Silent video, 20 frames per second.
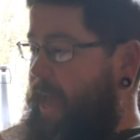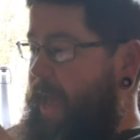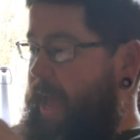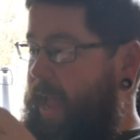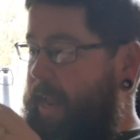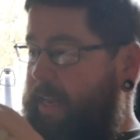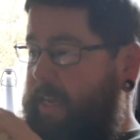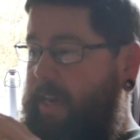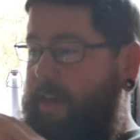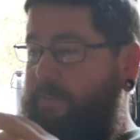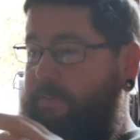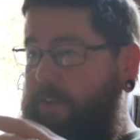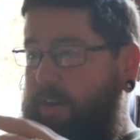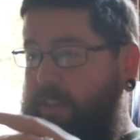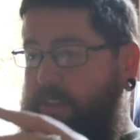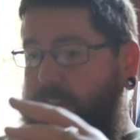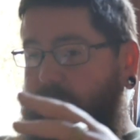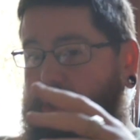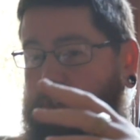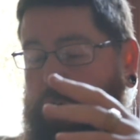any of
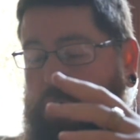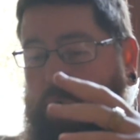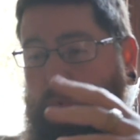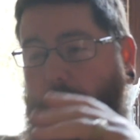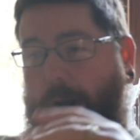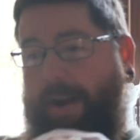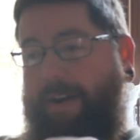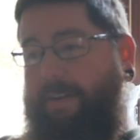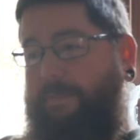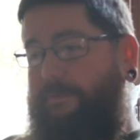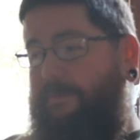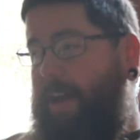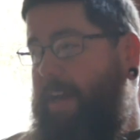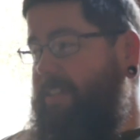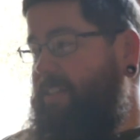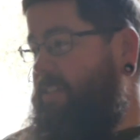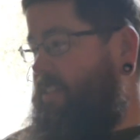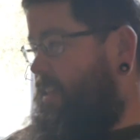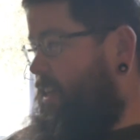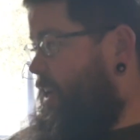us who want to
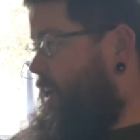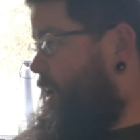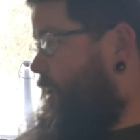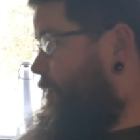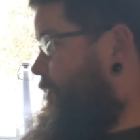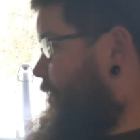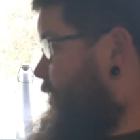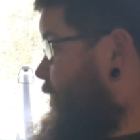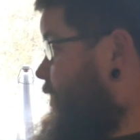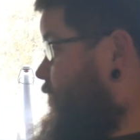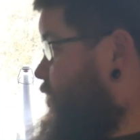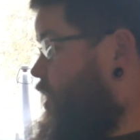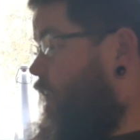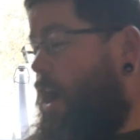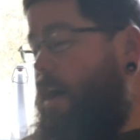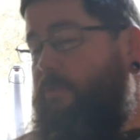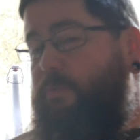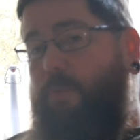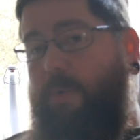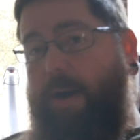invest in the
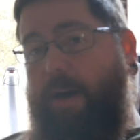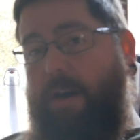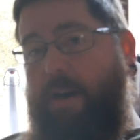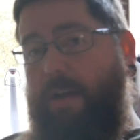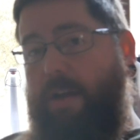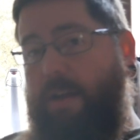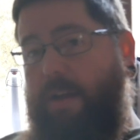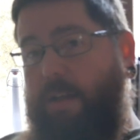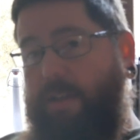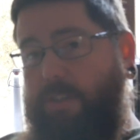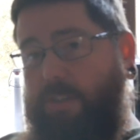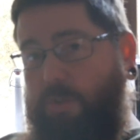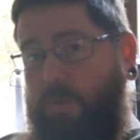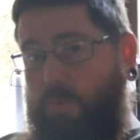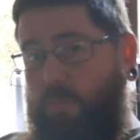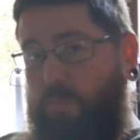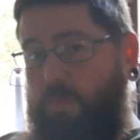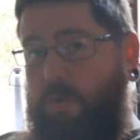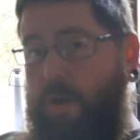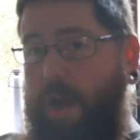software to
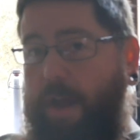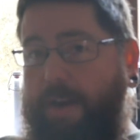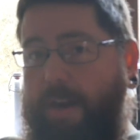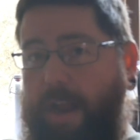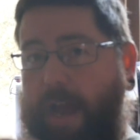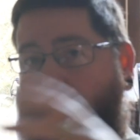run